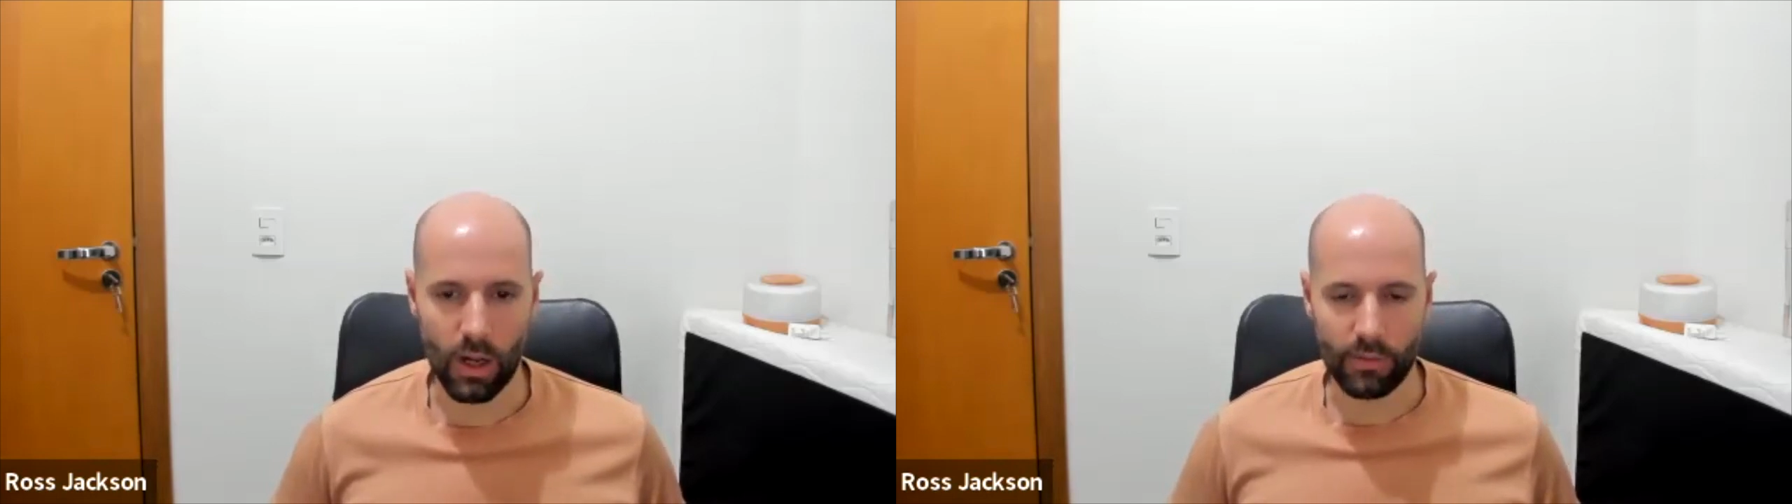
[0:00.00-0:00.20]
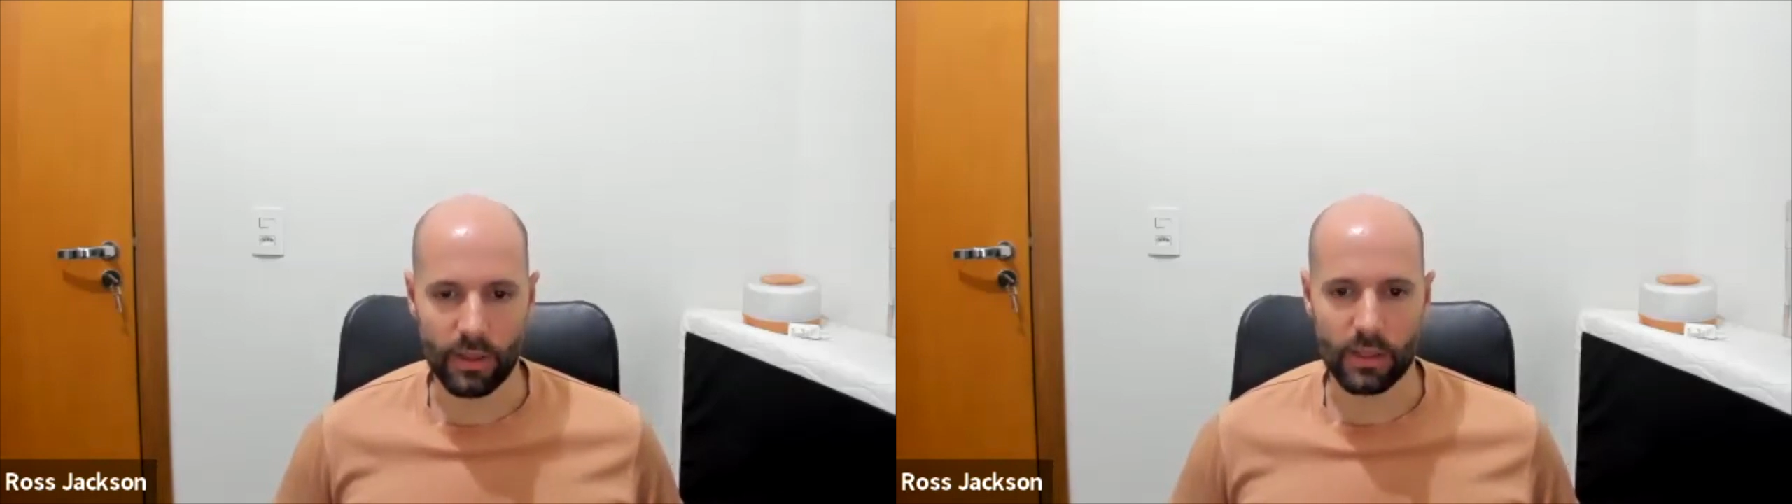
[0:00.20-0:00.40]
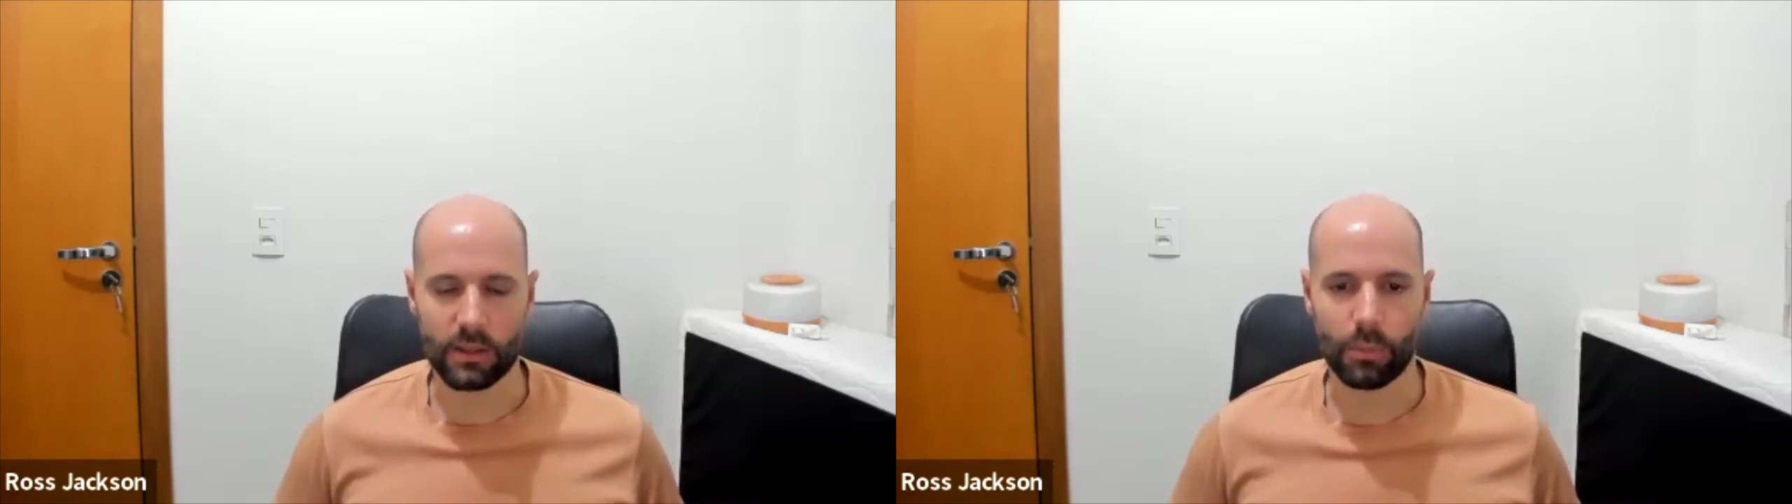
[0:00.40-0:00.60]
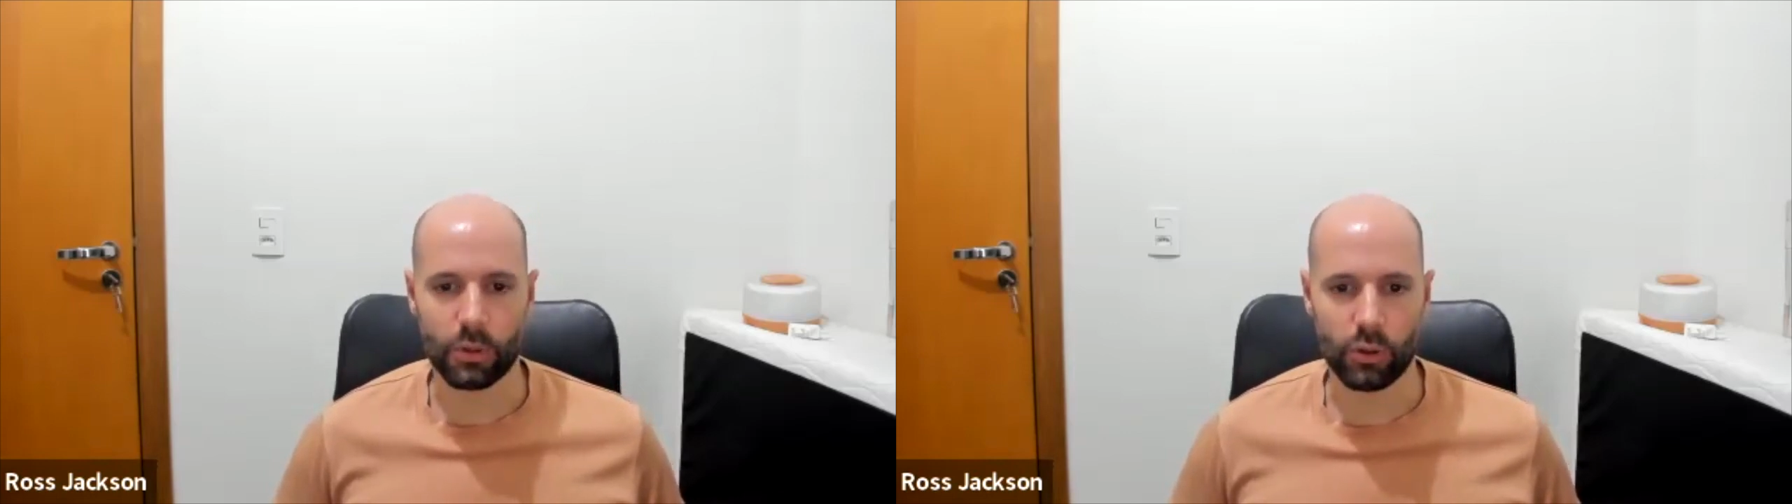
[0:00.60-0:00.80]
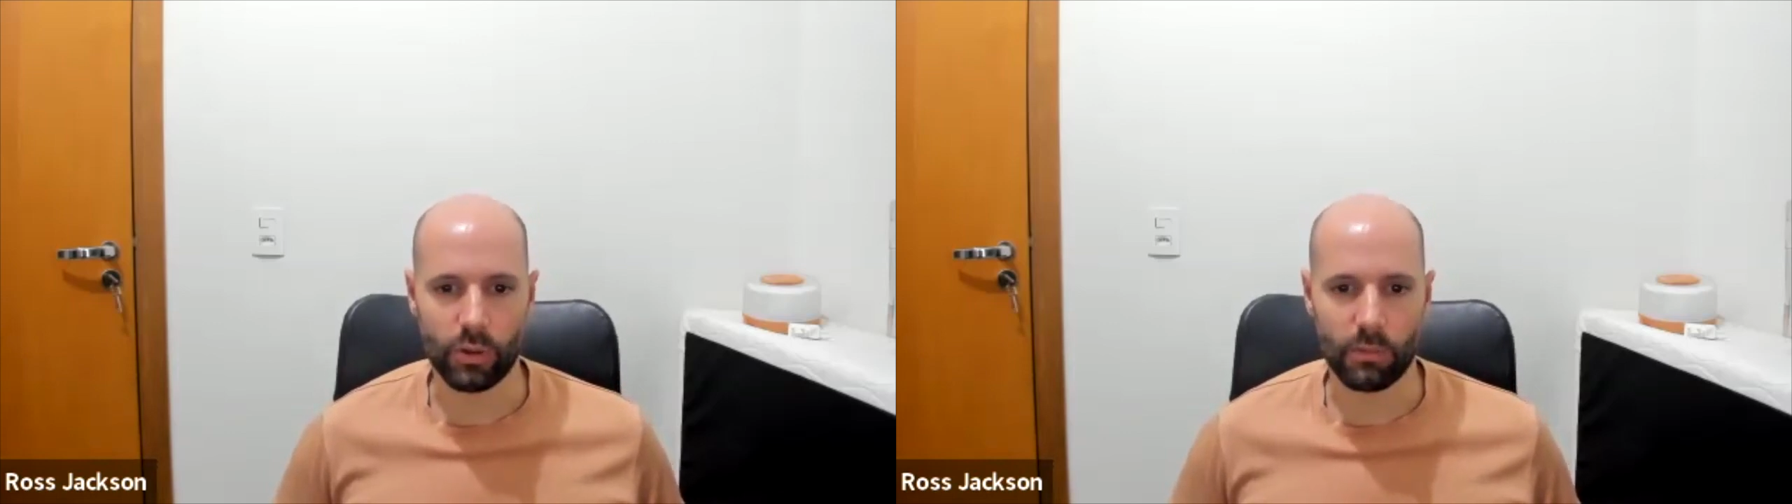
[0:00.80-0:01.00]
I think that's an
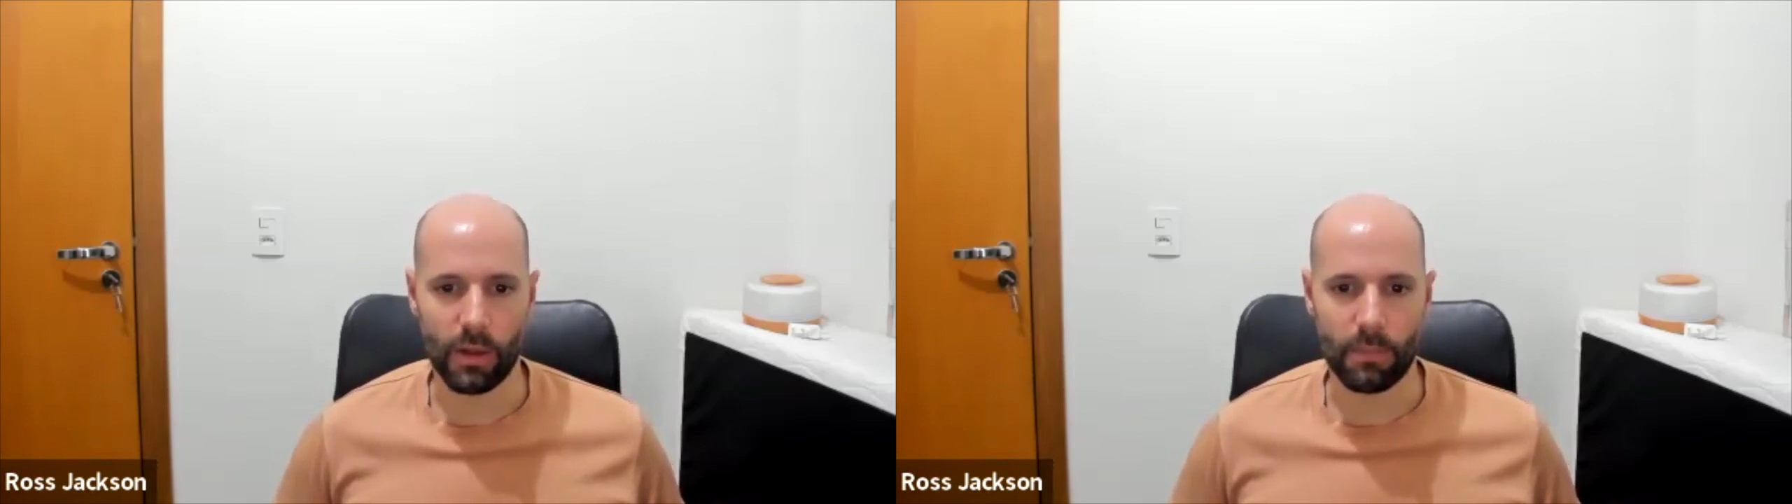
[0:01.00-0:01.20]
opportunity where